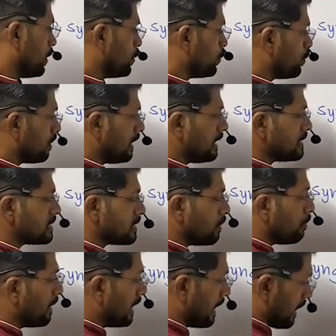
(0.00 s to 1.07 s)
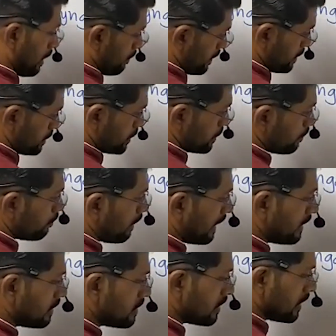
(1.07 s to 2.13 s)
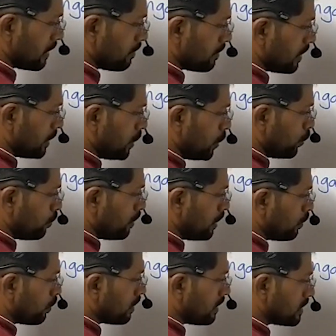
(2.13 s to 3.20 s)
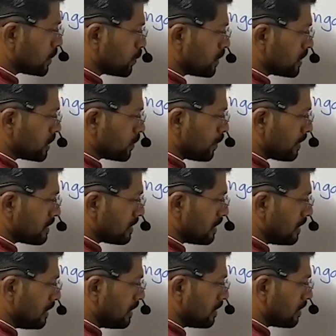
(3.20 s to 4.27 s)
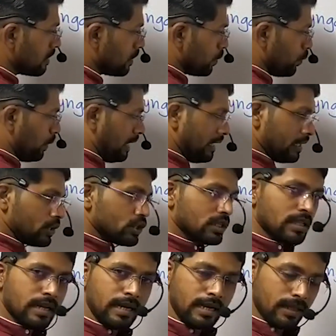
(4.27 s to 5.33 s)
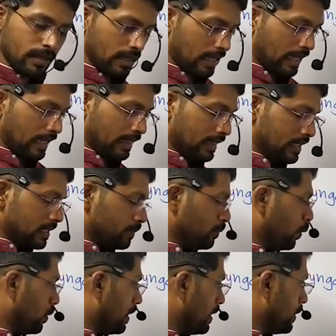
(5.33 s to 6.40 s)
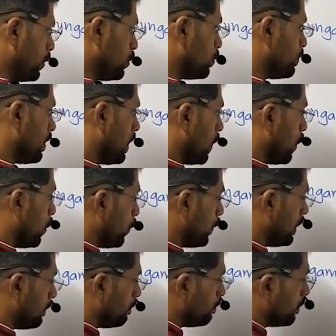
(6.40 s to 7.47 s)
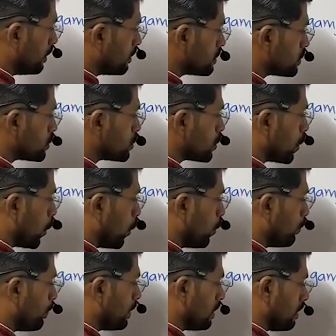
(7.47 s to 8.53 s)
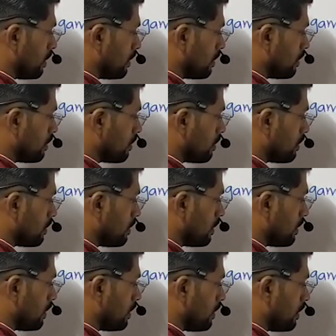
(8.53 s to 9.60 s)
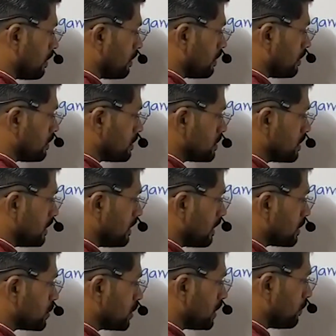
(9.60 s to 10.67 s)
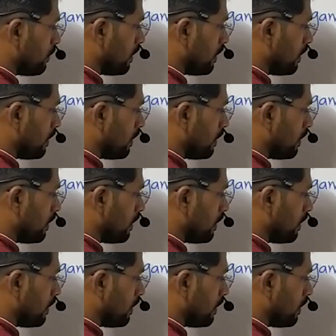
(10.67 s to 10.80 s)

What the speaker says: to release the male gametes. By the time the tube nucleus which is present here will degenerate, this pollen tube will burst open, synergid